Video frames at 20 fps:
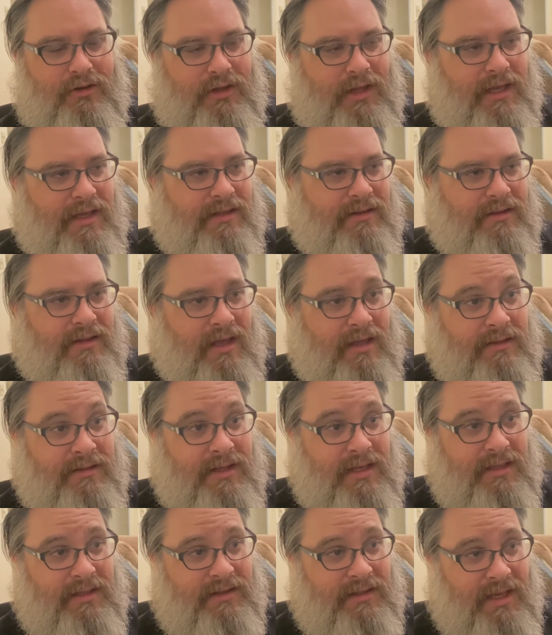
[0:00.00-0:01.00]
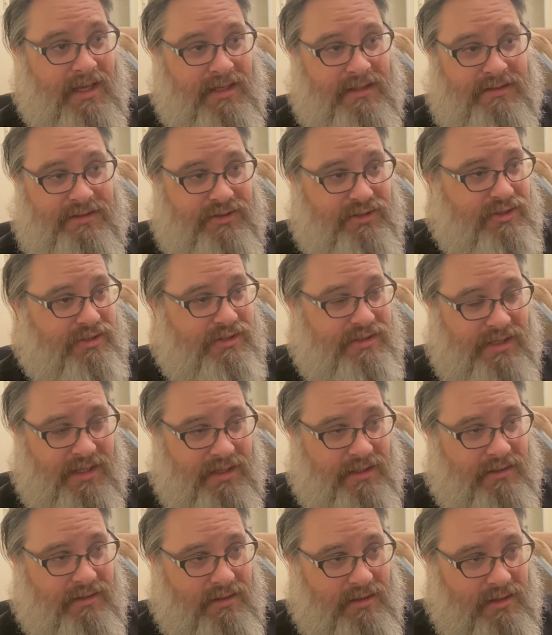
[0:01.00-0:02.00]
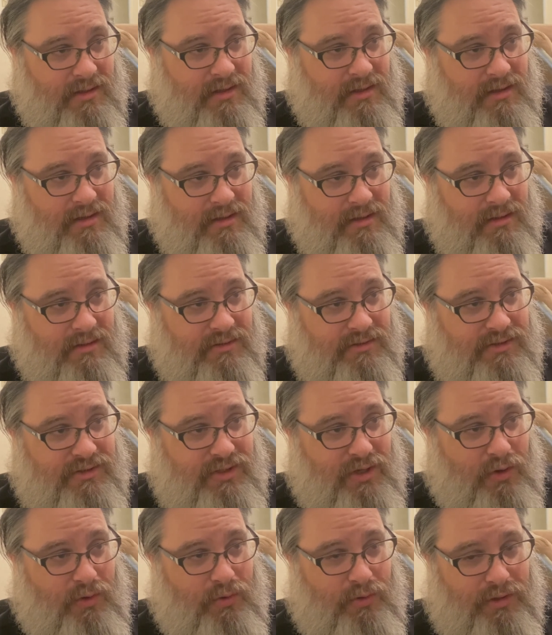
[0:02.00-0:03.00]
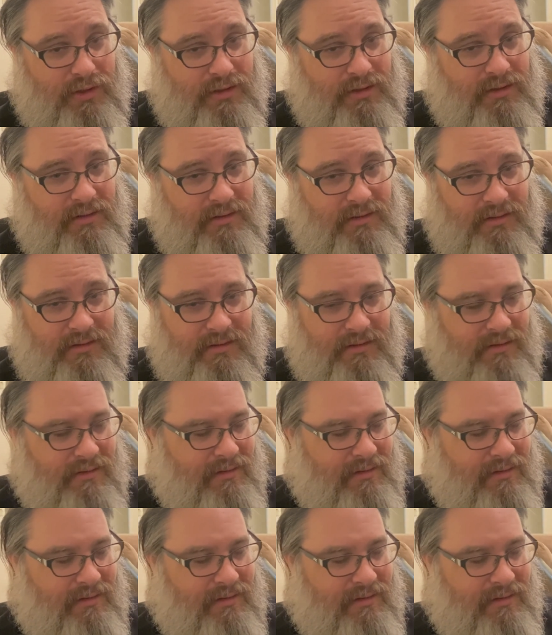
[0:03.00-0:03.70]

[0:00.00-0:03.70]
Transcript: like, I think that's just, like, so good.